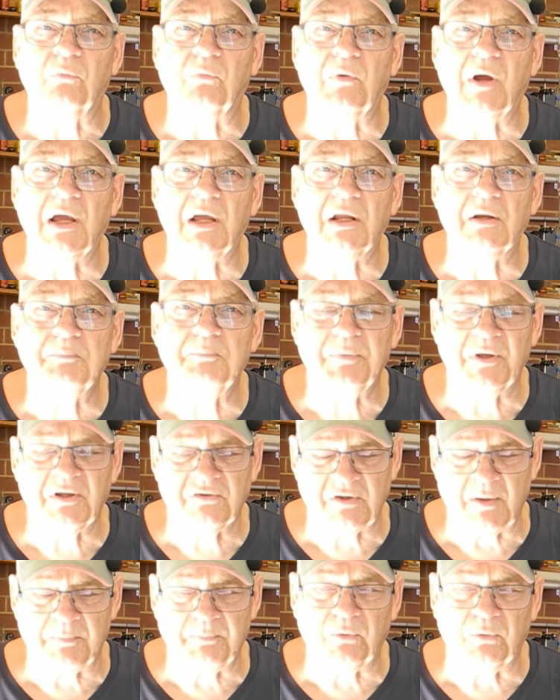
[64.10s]
rain,
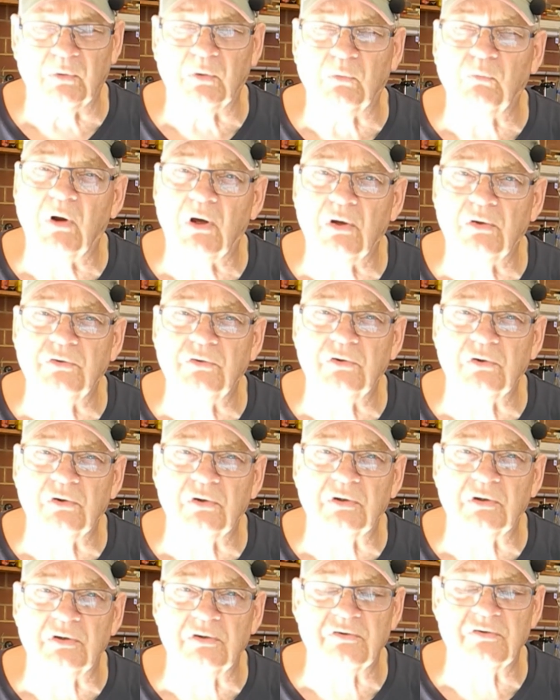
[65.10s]
picks up all the road
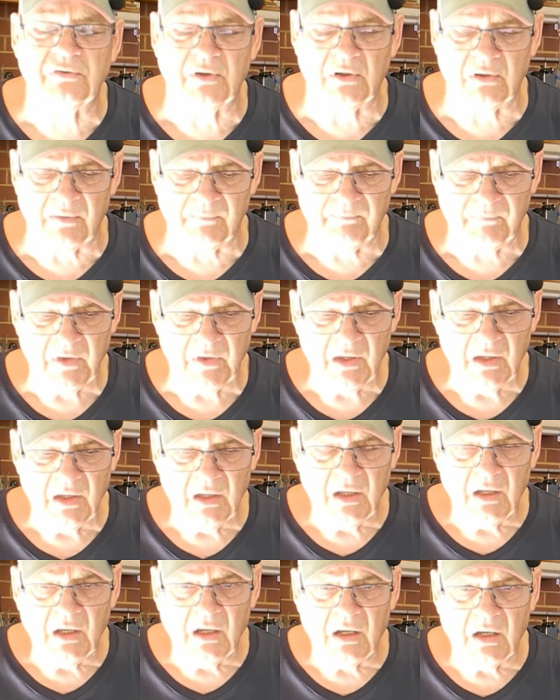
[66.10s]
dirt and so on.
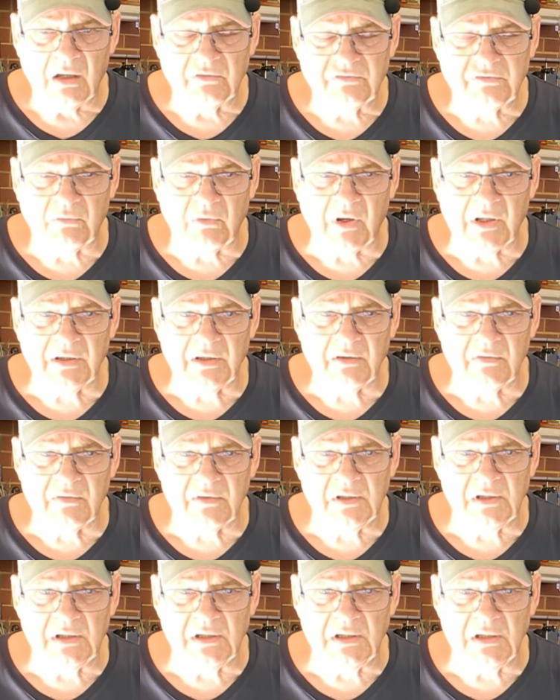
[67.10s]
So under
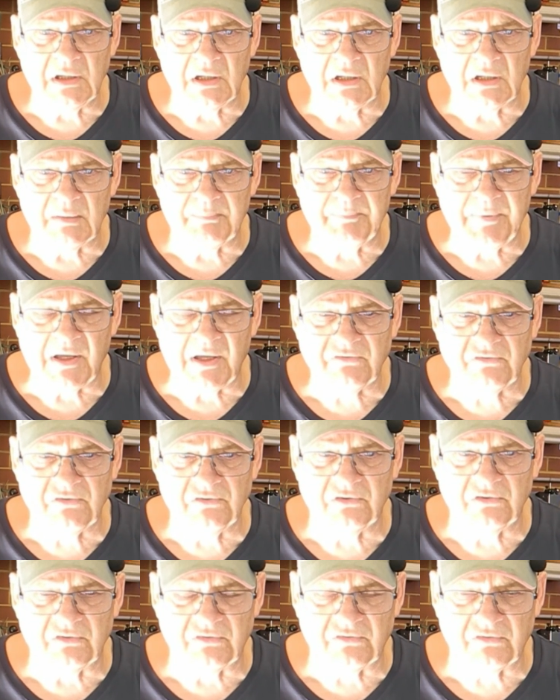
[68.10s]
the
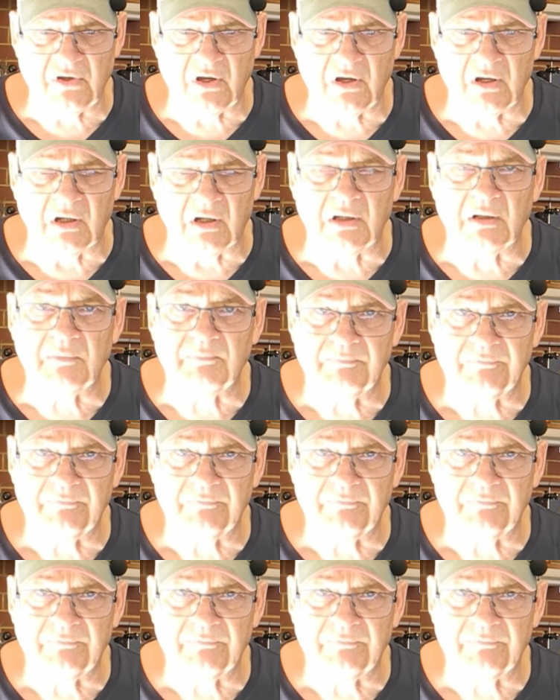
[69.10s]
passenger side,